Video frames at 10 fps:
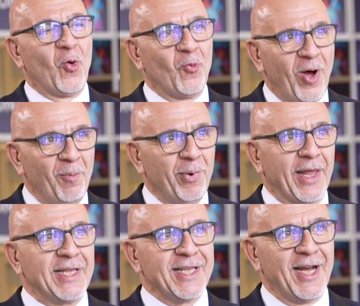on one
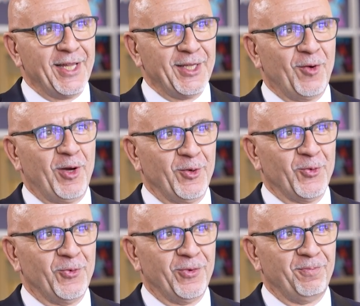place under one
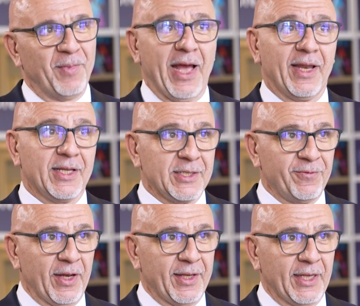roof. And this is
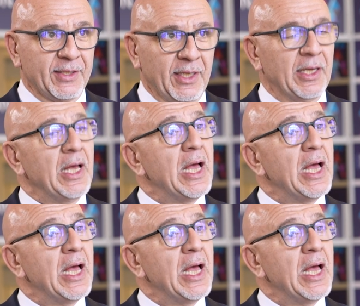fantastic.